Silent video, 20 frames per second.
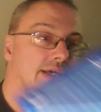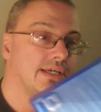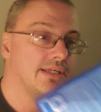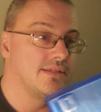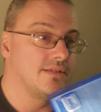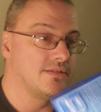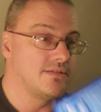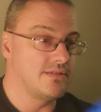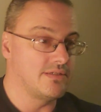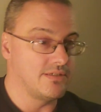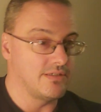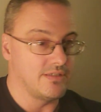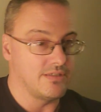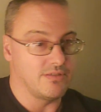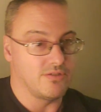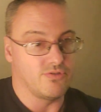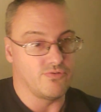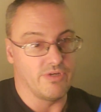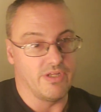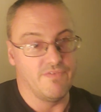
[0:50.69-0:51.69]
and
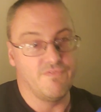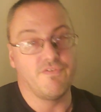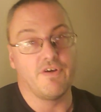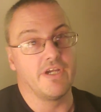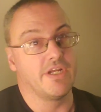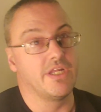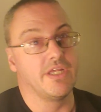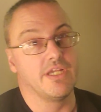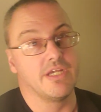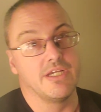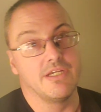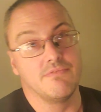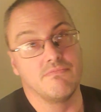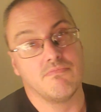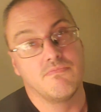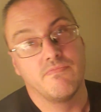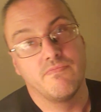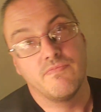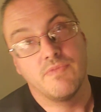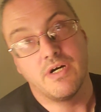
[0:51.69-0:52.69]
uh, great fighting game.
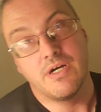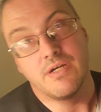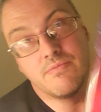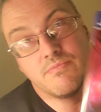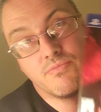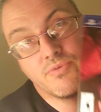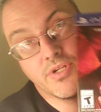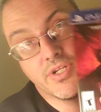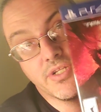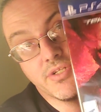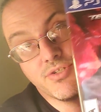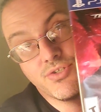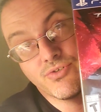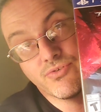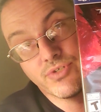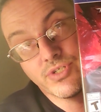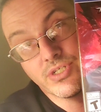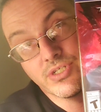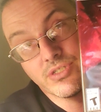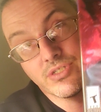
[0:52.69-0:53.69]
I'm really
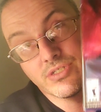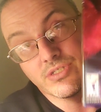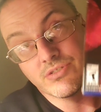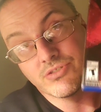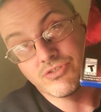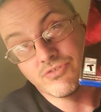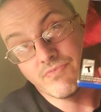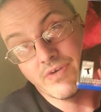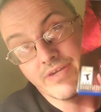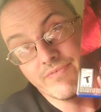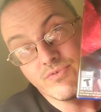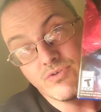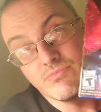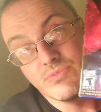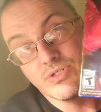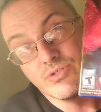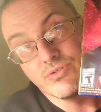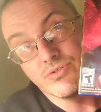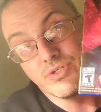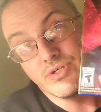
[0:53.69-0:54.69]
enjoying the survival
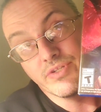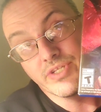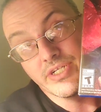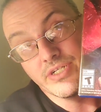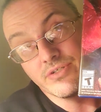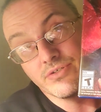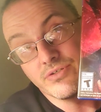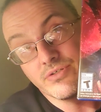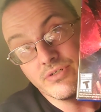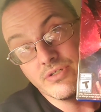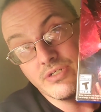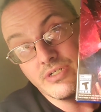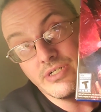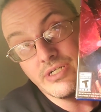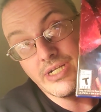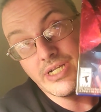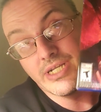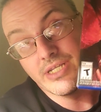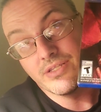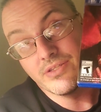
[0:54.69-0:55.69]
mode on here
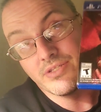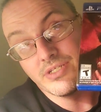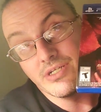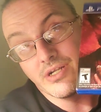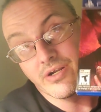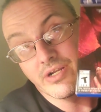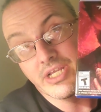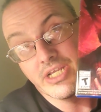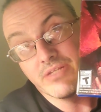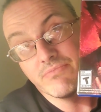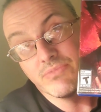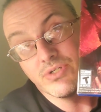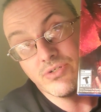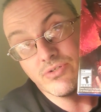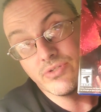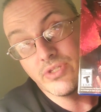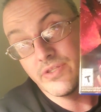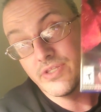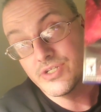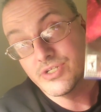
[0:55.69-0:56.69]
and the arcade
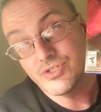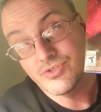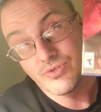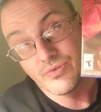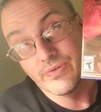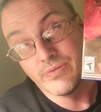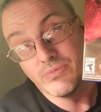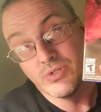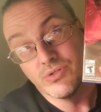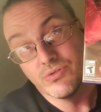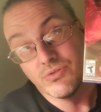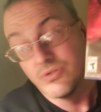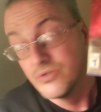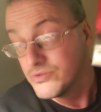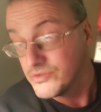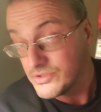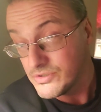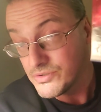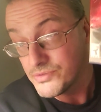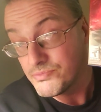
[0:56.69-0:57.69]
mode and there's a story mode.
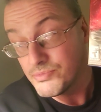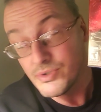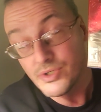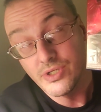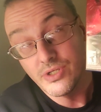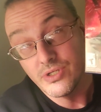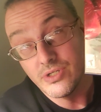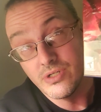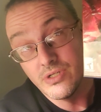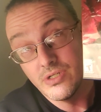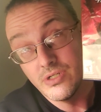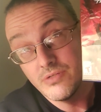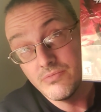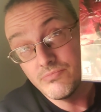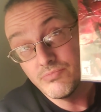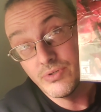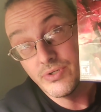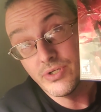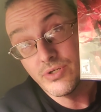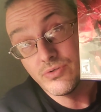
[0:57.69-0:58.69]
So it's pretty
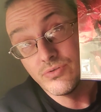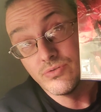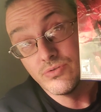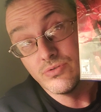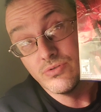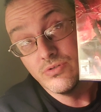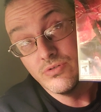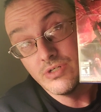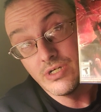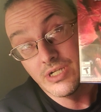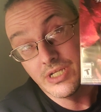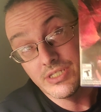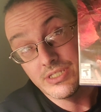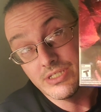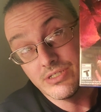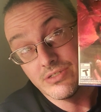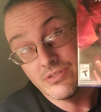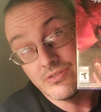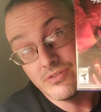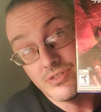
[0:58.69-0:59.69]
pretty cool. I like
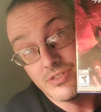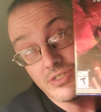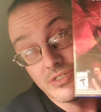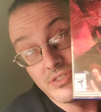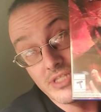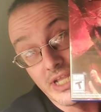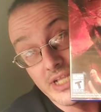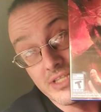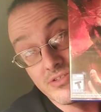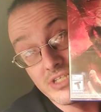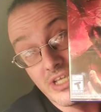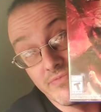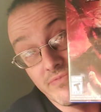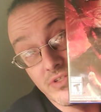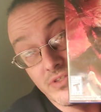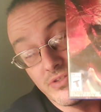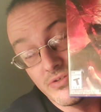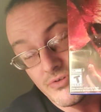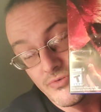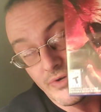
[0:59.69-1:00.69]
the uh, Tekken
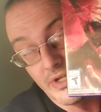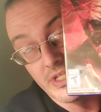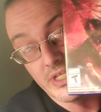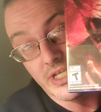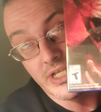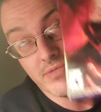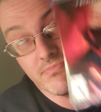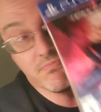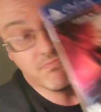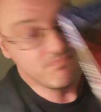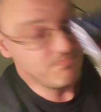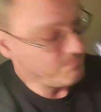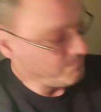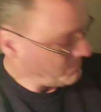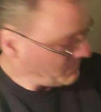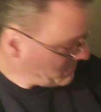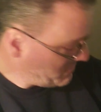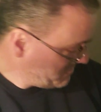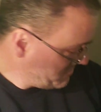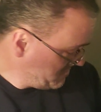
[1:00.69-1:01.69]
7, great game.
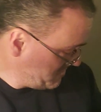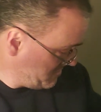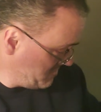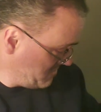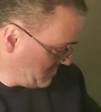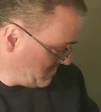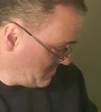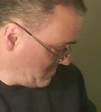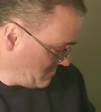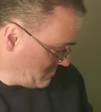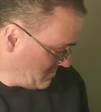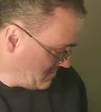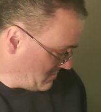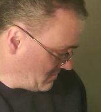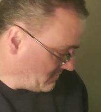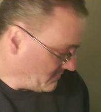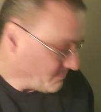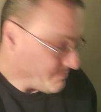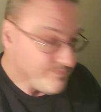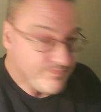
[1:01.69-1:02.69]

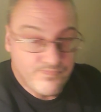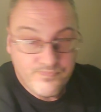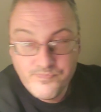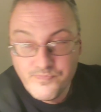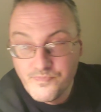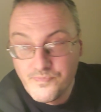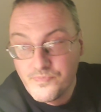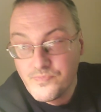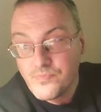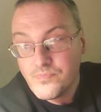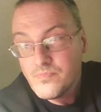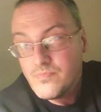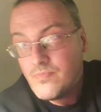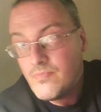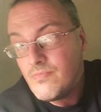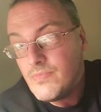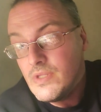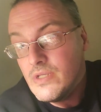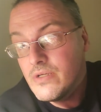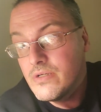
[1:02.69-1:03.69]

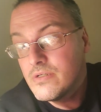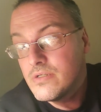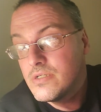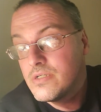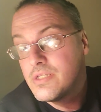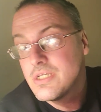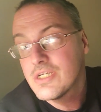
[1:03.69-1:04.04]
Uh,